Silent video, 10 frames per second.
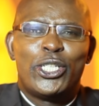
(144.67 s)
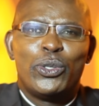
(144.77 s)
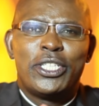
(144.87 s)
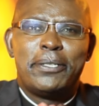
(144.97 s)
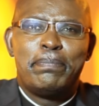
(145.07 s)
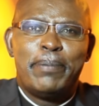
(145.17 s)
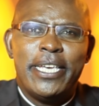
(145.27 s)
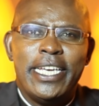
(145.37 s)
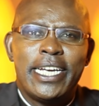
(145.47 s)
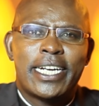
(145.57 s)
to
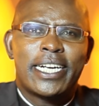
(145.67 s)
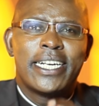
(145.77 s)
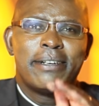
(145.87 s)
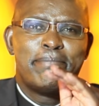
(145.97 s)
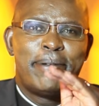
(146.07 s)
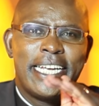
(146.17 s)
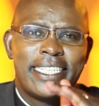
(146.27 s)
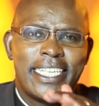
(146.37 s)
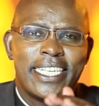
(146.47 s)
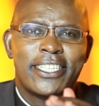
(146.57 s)
speak
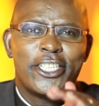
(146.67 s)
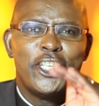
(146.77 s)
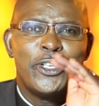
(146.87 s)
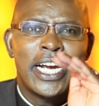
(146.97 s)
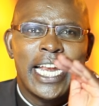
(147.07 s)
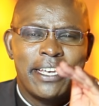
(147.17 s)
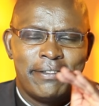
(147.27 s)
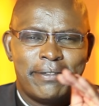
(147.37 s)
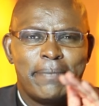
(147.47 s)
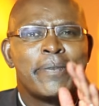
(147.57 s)
blessings in your life.